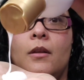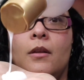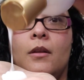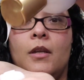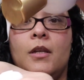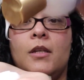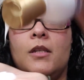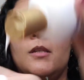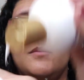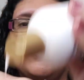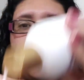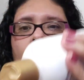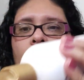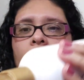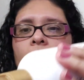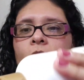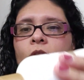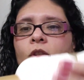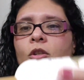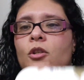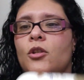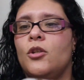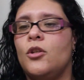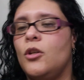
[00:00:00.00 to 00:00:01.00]
this
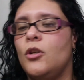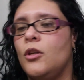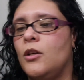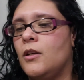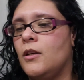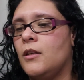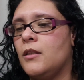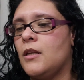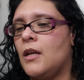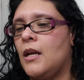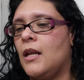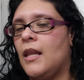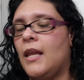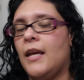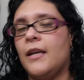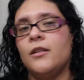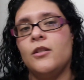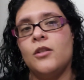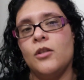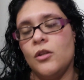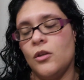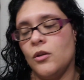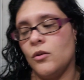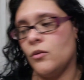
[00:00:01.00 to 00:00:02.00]
much. I like
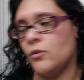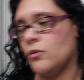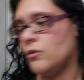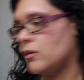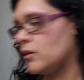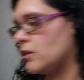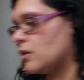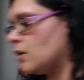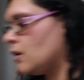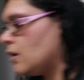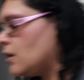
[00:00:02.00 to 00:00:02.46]
to use